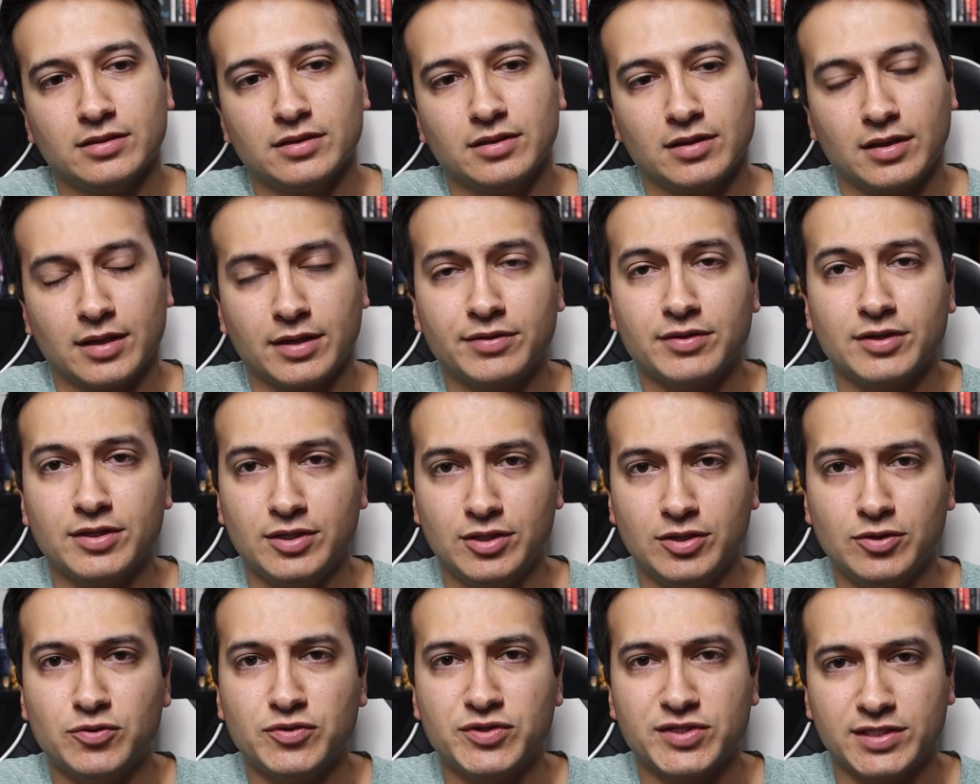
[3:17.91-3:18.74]
like the
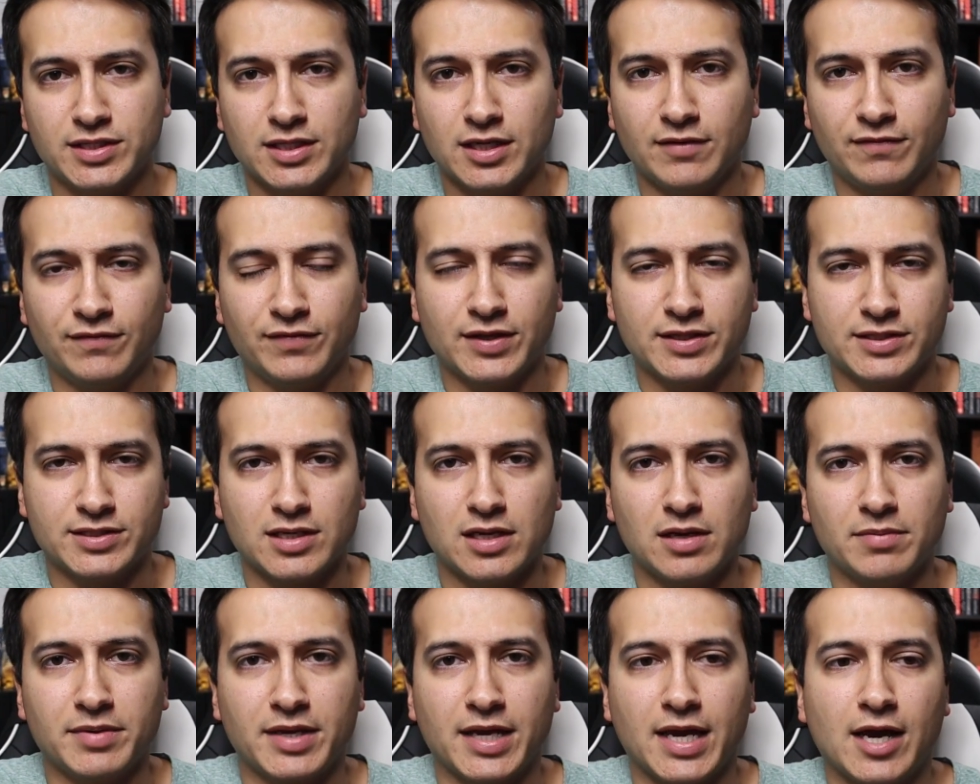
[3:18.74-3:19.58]
new stuff that's
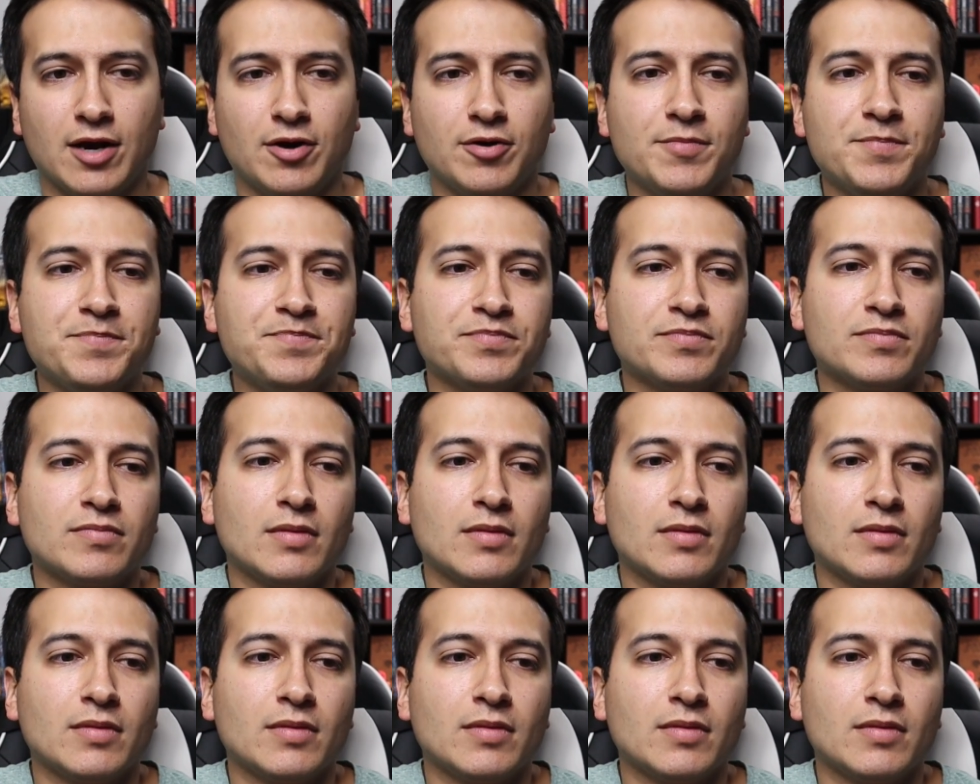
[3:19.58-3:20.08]
coming out.